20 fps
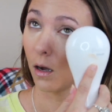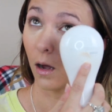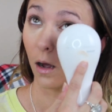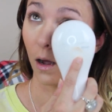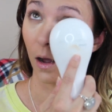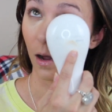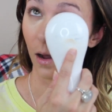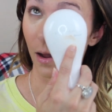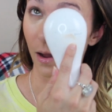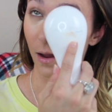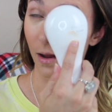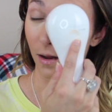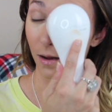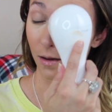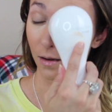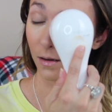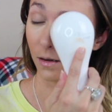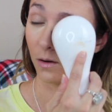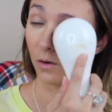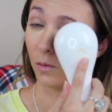
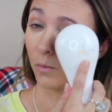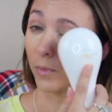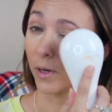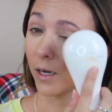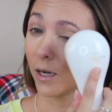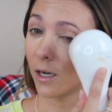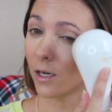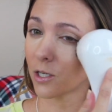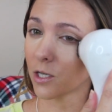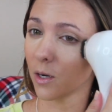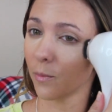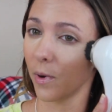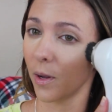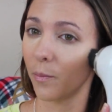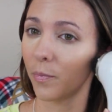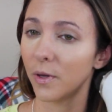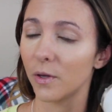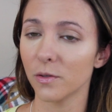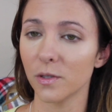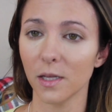I, oh my gosh, I
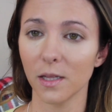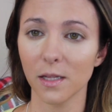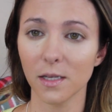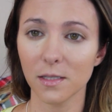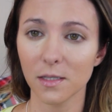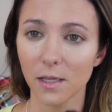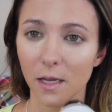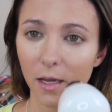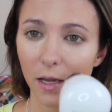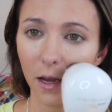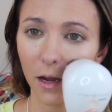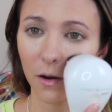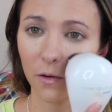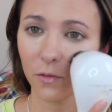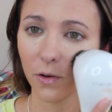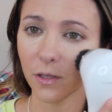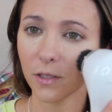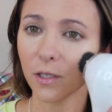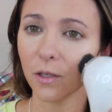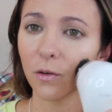might be using this like
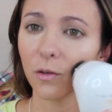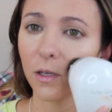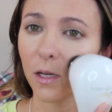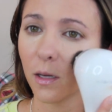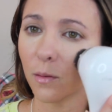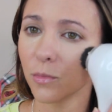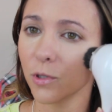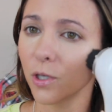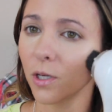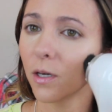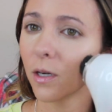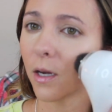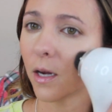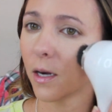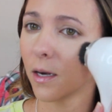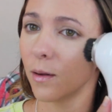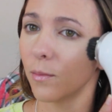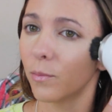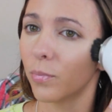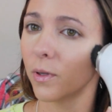every single day. I'm just gonna
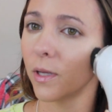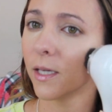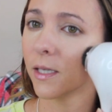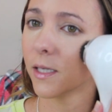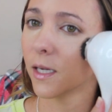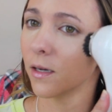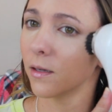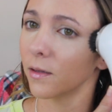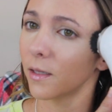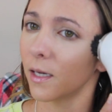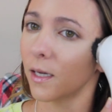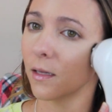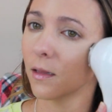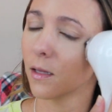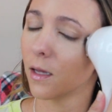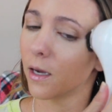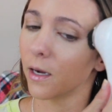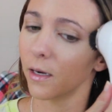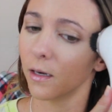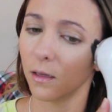kind of blend out that
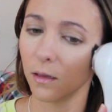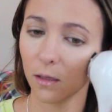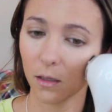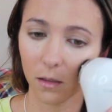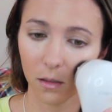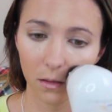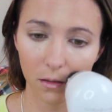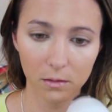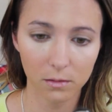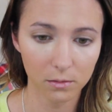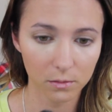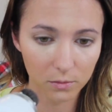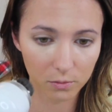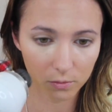line a little.